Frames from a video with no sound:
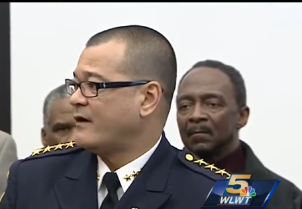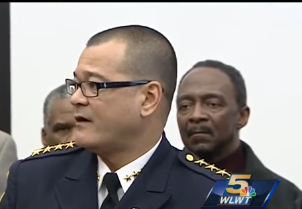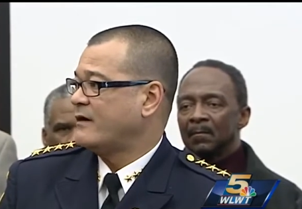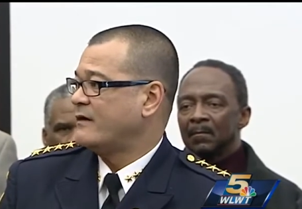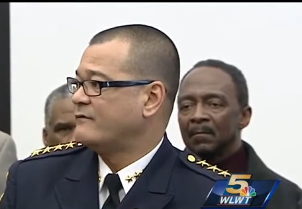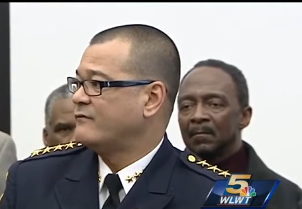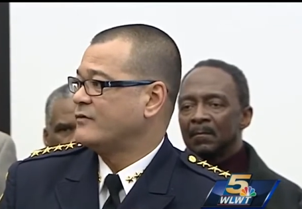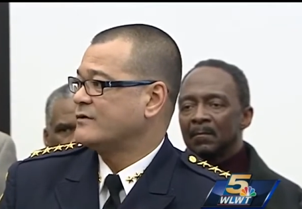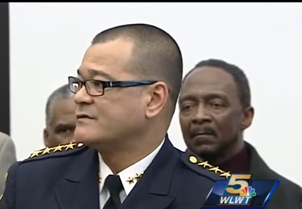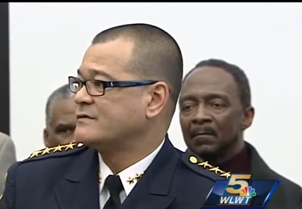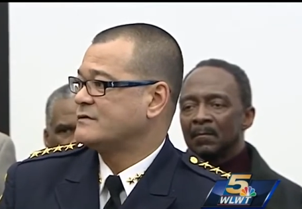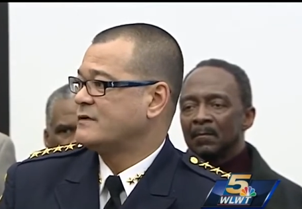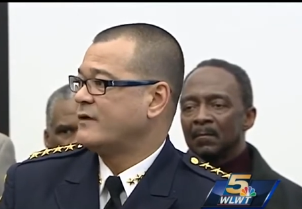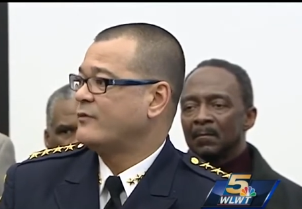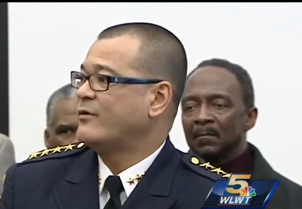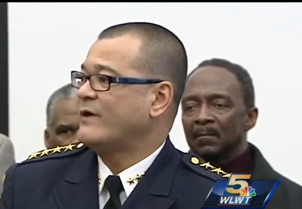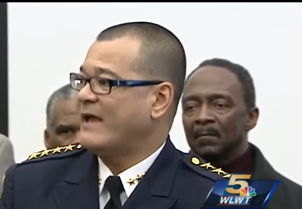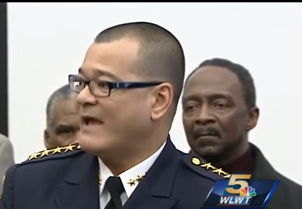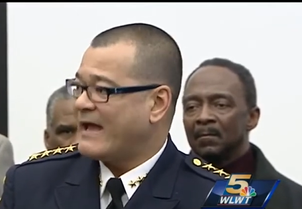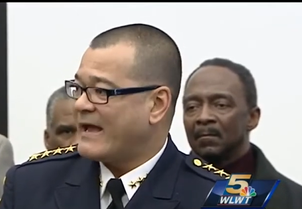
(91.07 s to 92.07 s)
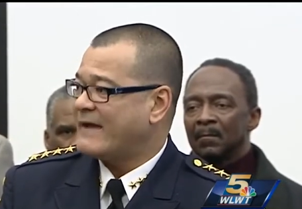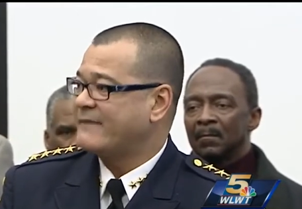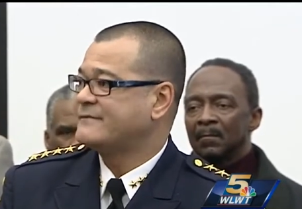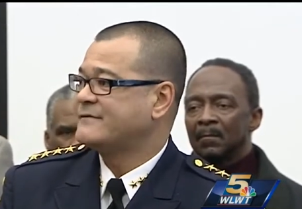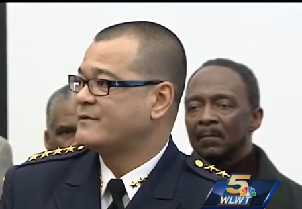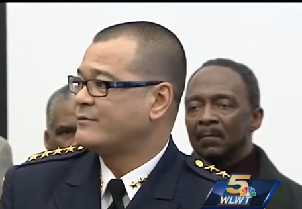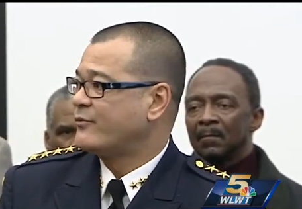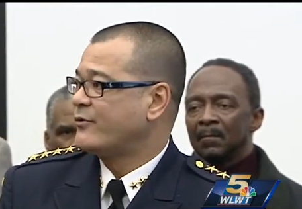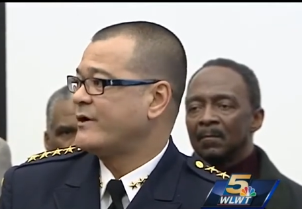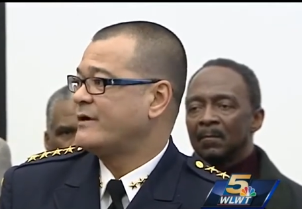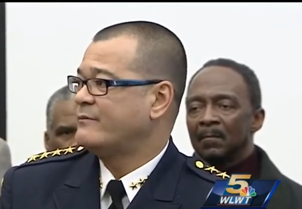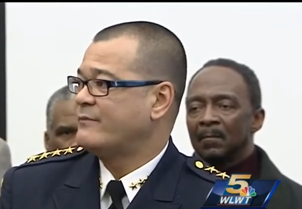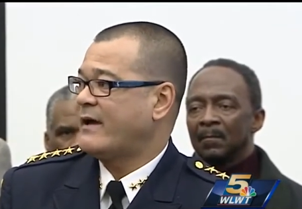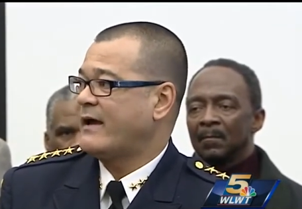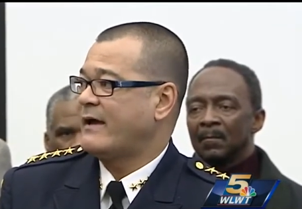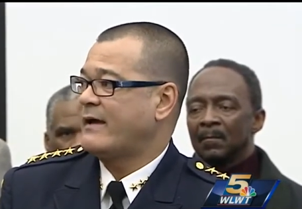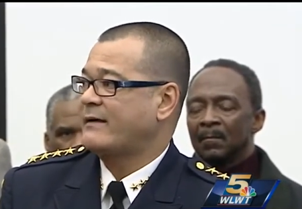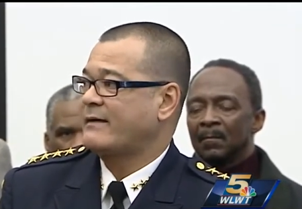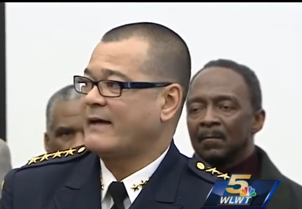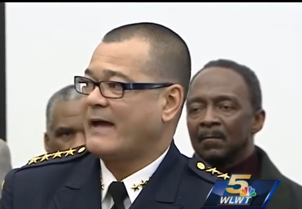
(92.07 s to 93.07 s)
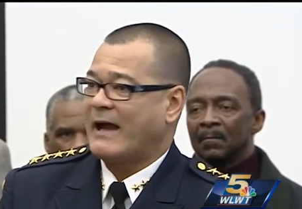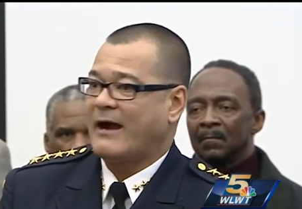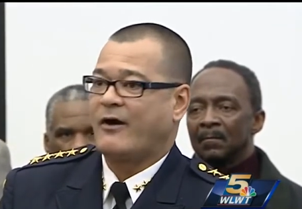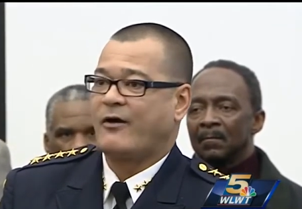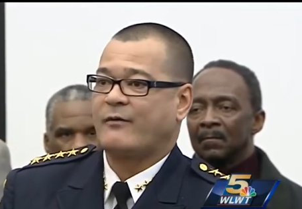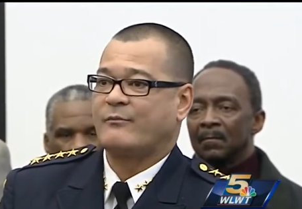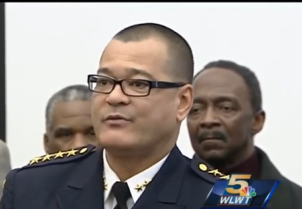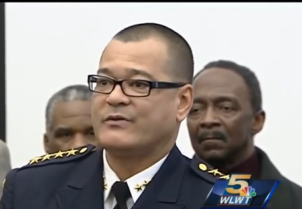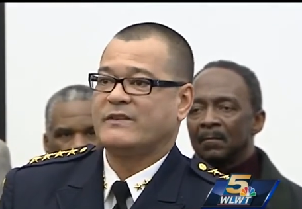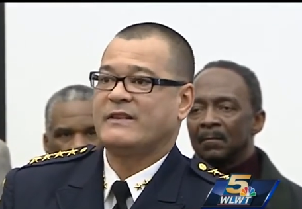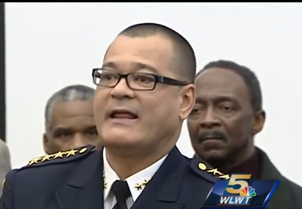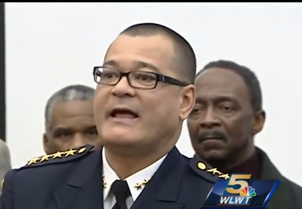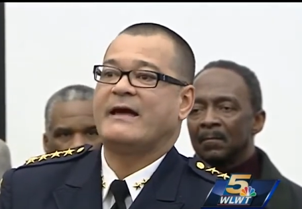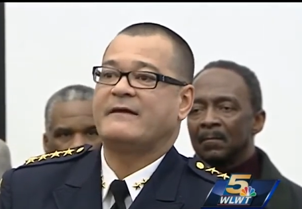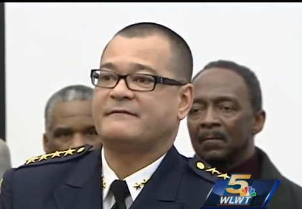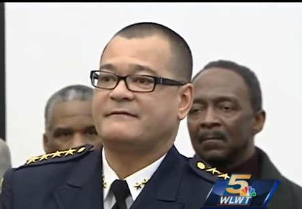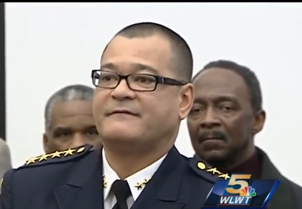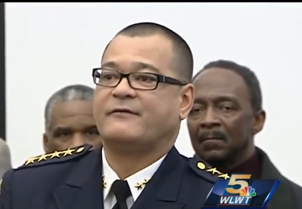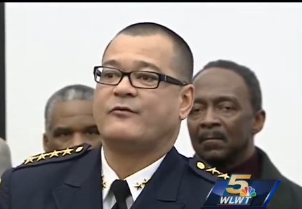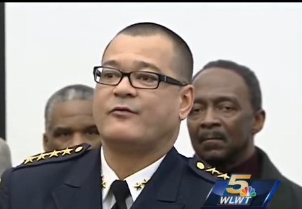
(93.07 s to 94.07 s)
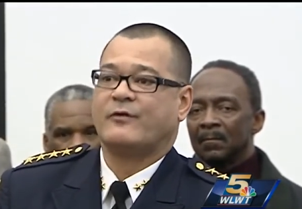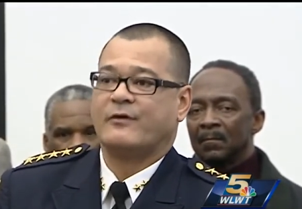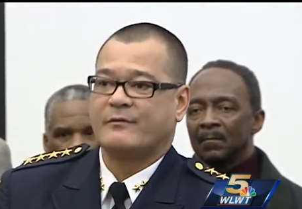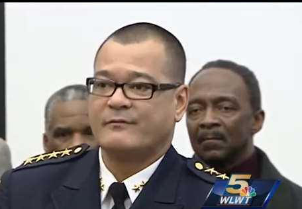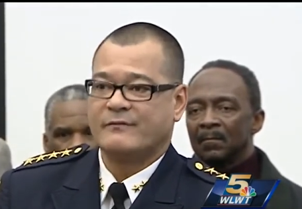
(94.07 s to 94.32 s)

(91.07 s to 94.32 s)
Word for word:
Speaker 1: of city streets where 15% of the violence happens.